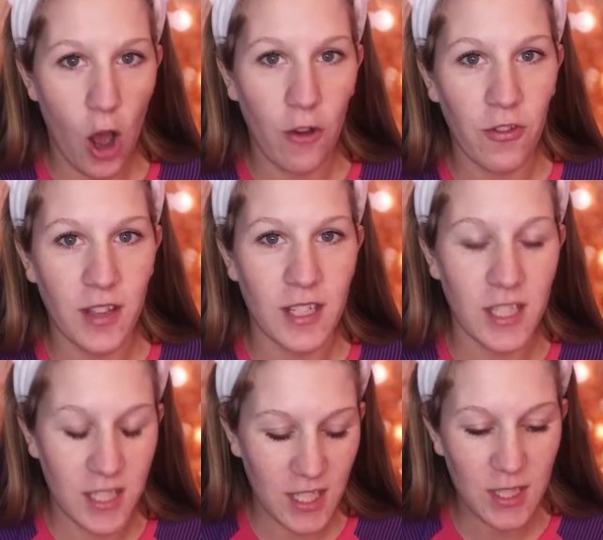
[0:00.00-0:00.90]
Off in the
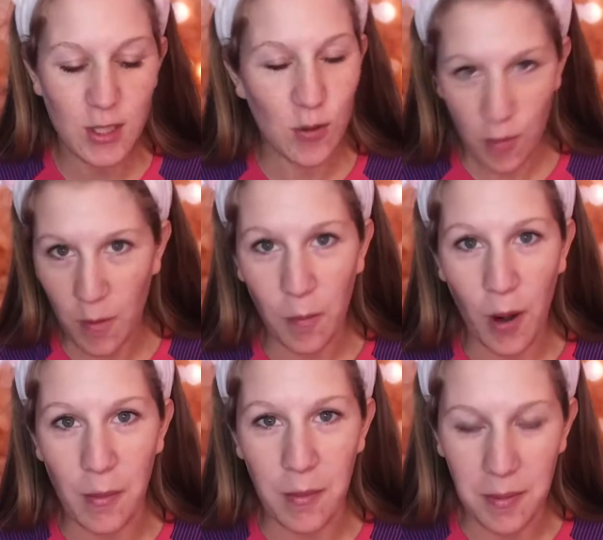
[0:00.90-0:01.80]
distance, you can
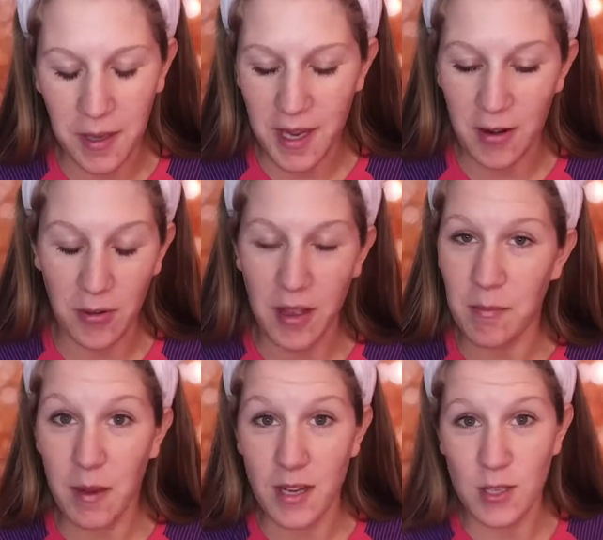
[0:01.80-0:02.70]
probably hear
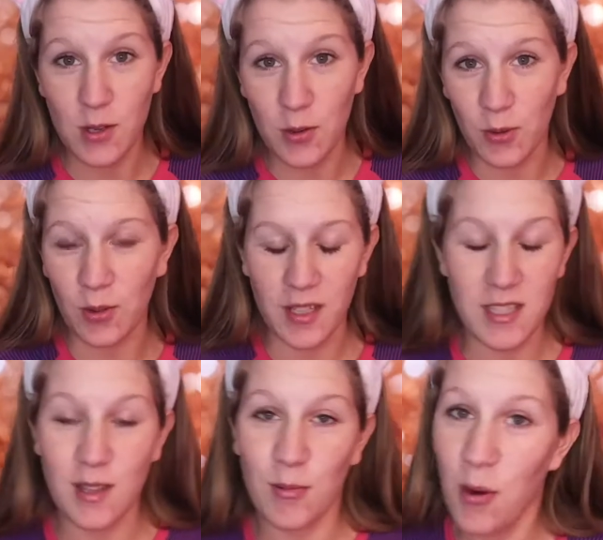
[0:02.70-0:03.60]
that my 2-year-old
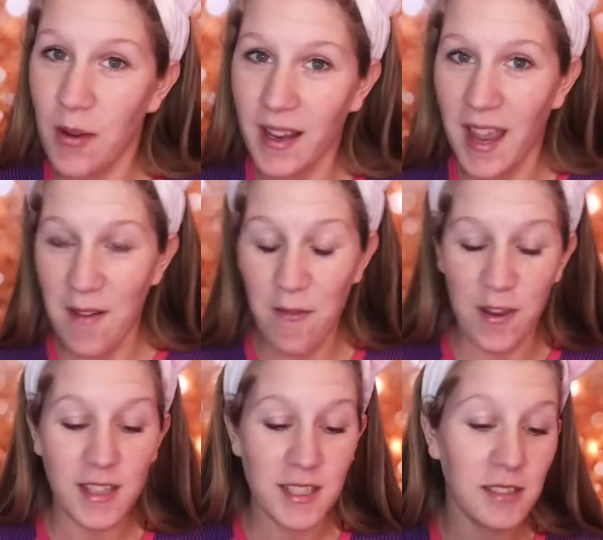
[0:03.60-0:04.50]
is throwing a
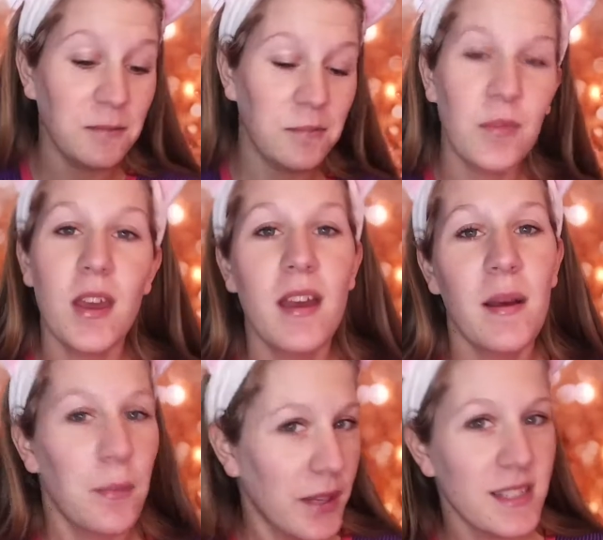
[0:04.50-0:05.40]
fit.
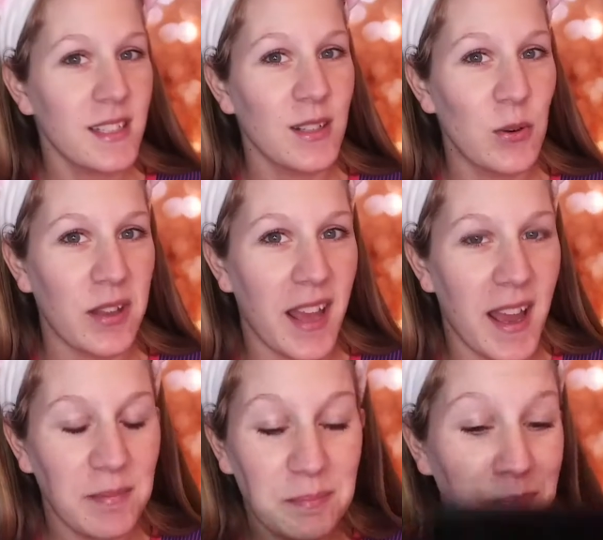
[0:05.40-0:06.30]
Please ignore
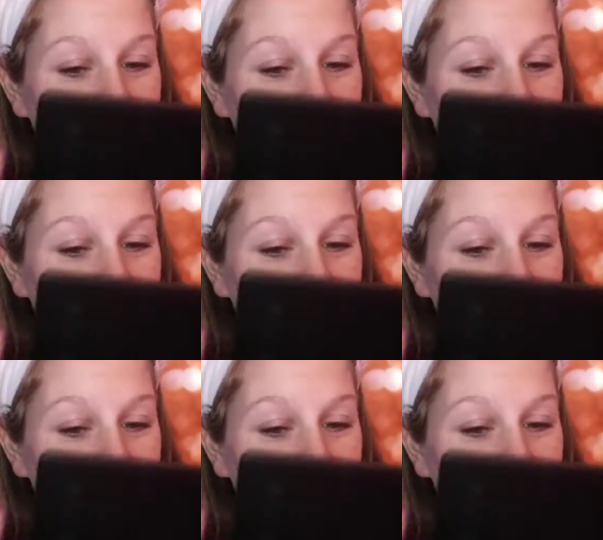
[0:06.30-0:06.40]
that.